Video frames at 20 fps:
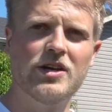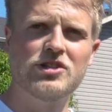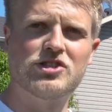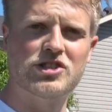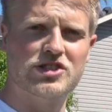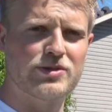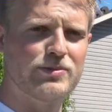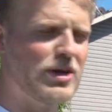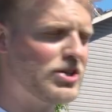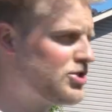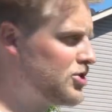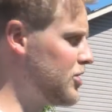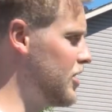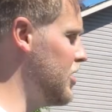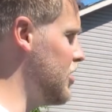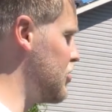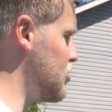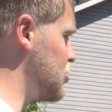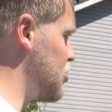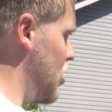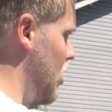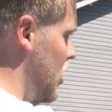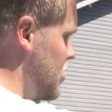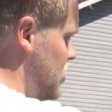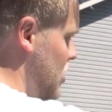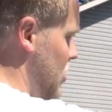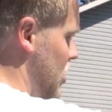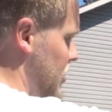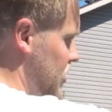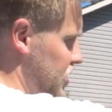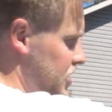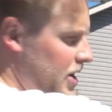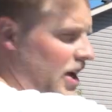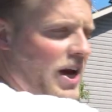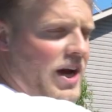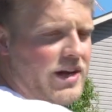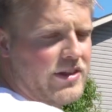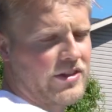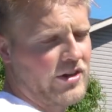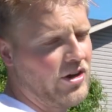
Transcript: just to make sure that you're dodging all the deck,